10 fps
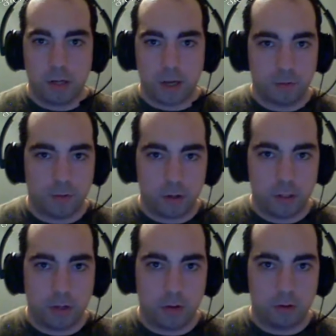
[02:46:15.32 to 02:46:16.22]
as you
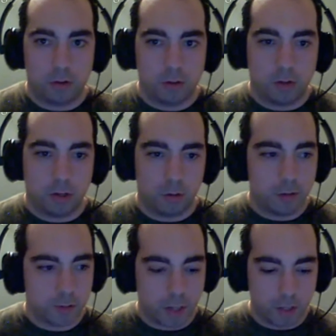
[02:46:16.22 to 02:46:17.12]
know, you don't know who this
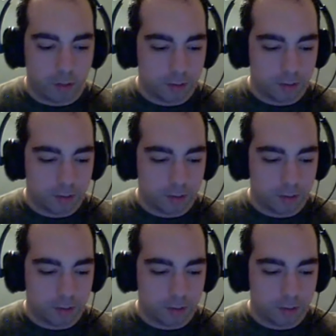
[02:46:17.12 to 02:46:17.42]
guy is.